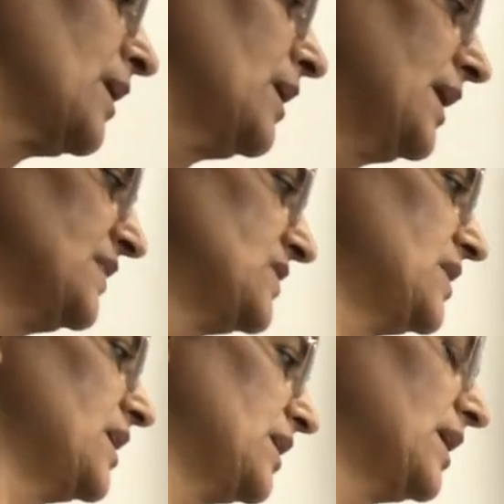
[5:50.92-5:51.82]
Let's
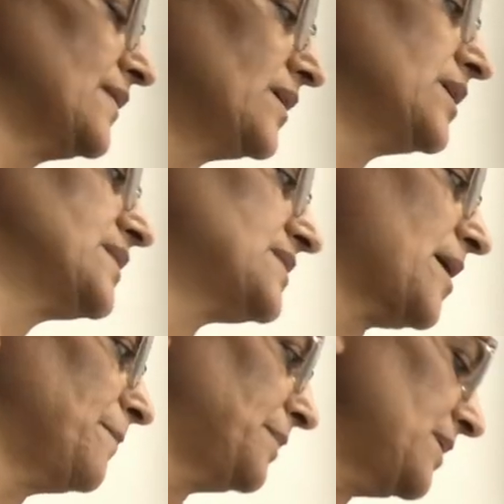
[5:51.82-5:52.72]
take another
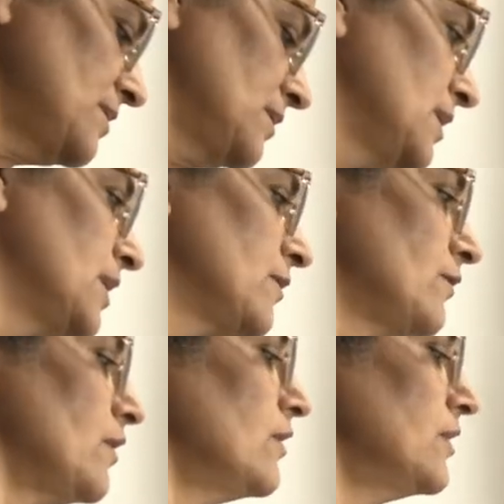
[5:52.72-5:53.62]
example
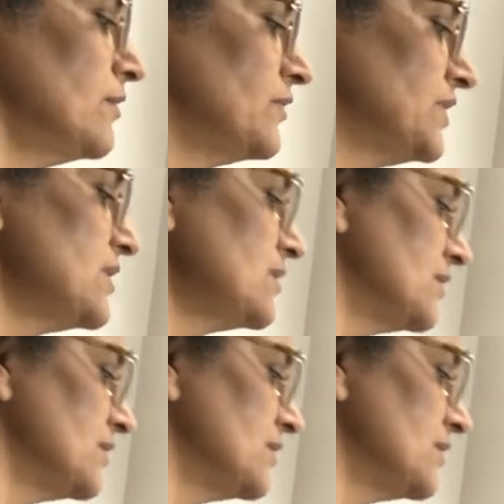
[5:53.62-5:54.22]
with a